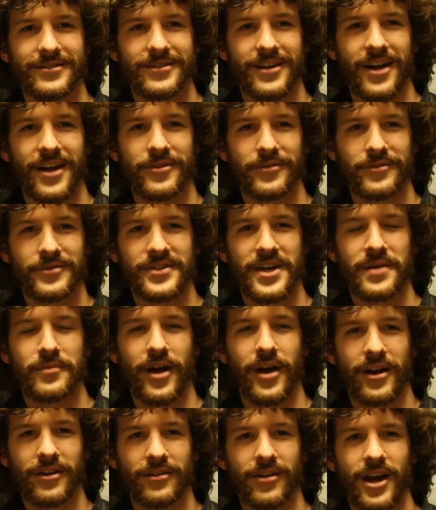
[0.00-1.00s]
I think the same
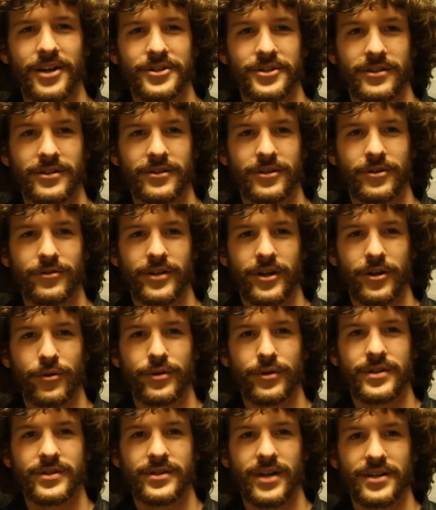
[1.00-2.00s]
kind of logic that, that
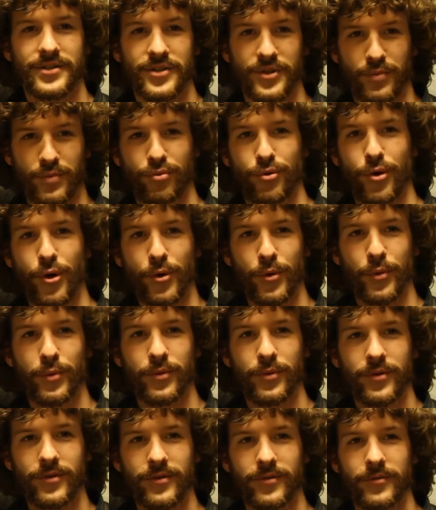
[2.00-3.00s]
criticizes pro
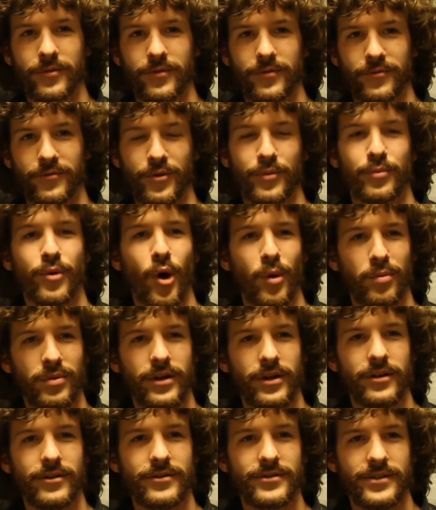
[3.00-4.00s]
football
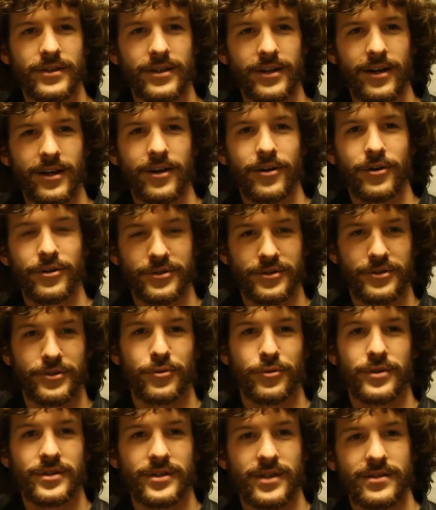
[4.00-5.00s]
players
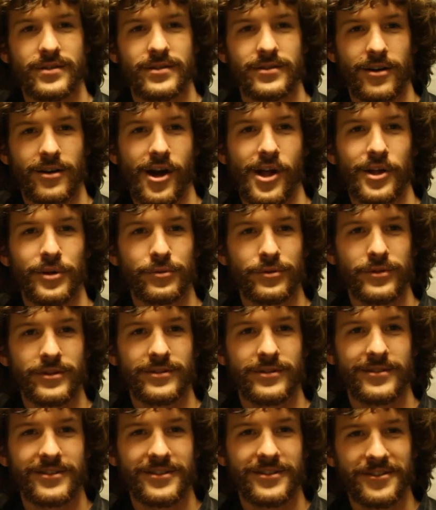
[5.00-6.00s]
criticizes the Hollywood
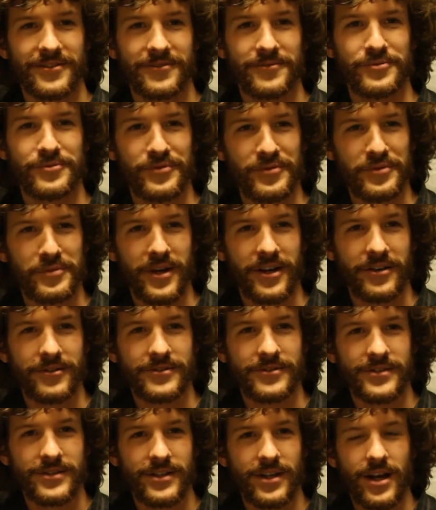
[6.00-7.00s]
movie
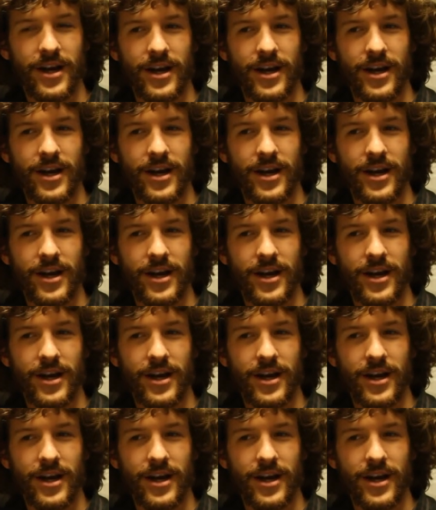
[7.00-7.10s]
makers.